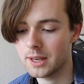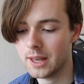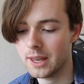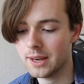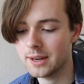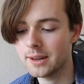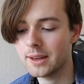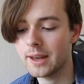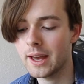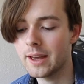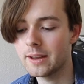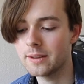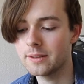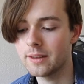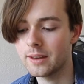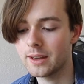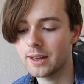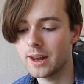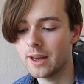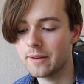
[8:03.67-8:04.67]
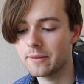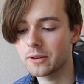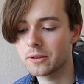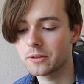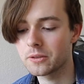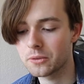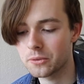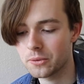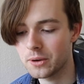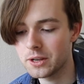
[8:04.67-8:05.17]
indicating and having
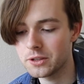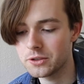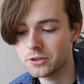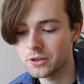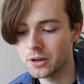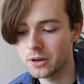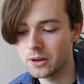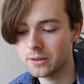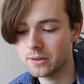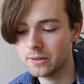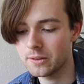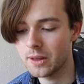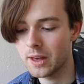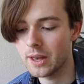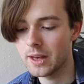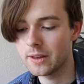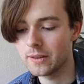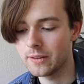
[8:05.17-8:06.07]
screenshots